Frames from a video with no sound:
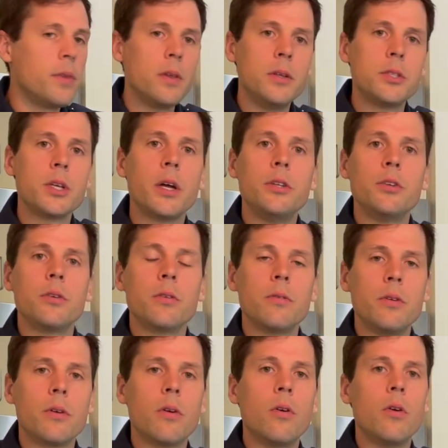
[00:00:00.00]
inside
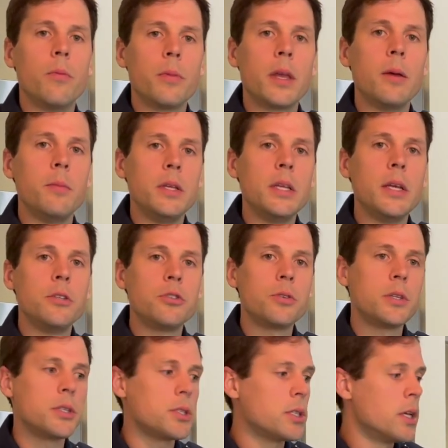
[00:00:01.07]
your home can be
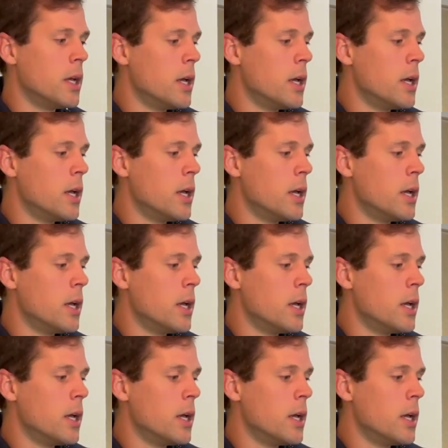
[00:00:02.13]
dangerous.